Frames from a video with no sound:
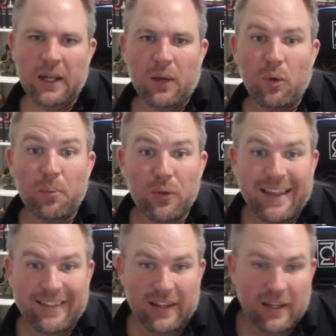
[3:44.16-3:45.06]
we'll put
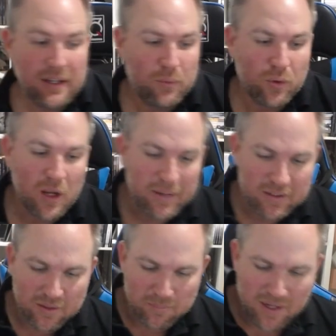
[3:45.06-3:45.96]
that there. We'll go back
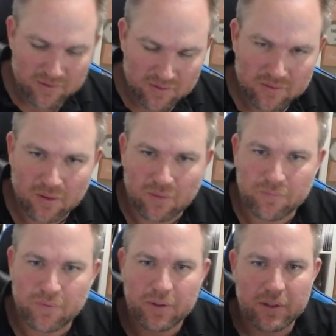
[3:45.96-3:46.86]
to the mouse
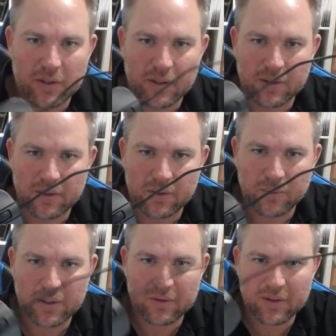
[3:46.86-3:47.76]
itself.
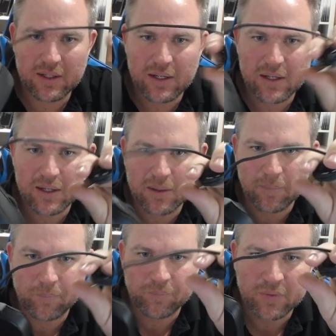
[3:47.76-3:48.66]
We can see here,
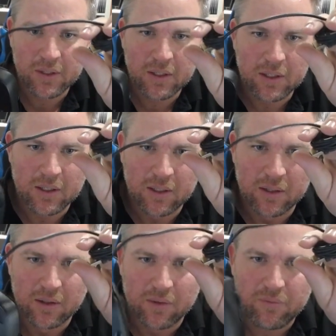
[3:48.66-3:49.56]

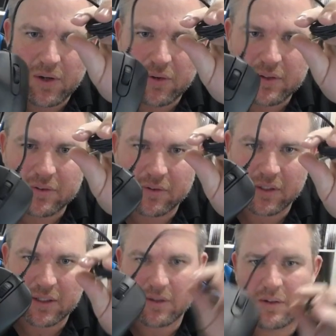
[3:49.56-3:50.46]
very
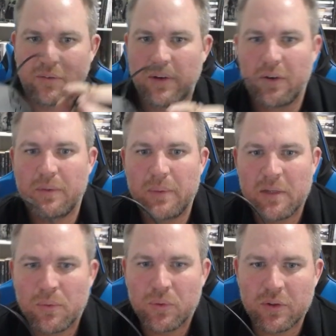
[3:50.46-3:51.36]
slick, very
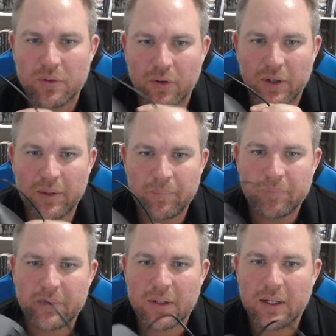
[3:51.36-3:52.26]
minimal design.
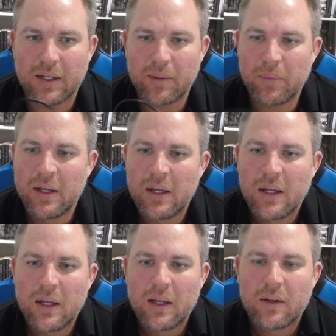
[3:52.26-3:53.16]

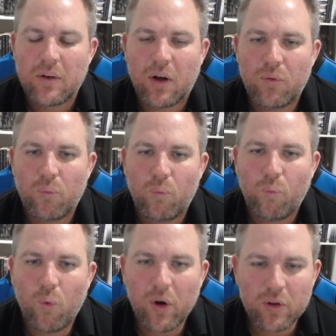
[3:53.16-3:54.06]

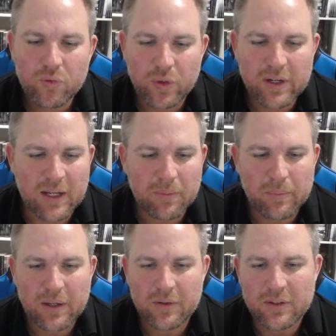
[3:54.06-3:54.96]
What I was reading up
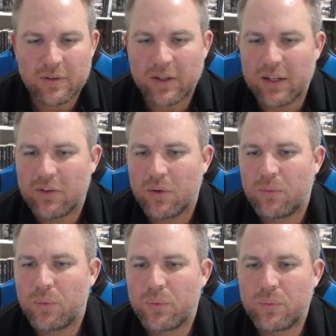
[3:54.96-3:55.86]
about on this. Okay, so
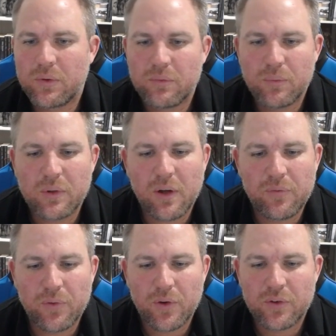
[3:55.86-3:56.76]
we'll go
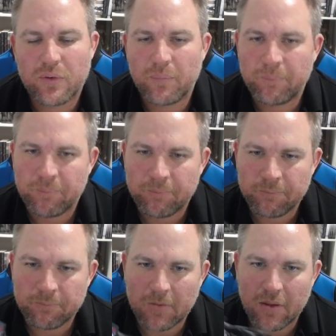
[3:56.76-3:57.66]
first.
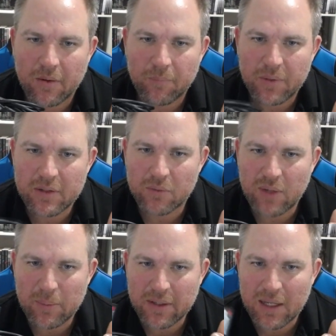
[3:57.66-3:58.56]
It's a
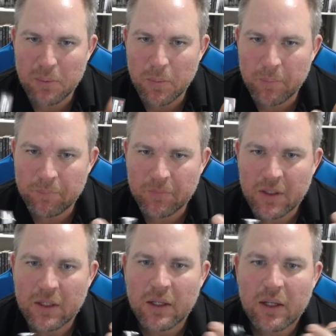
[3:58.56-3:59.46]
rubber cable,
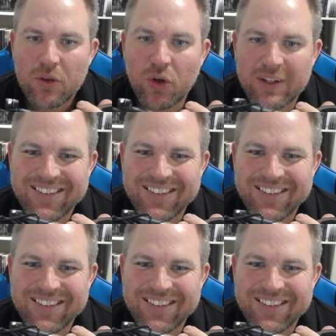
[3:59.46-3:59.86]
not your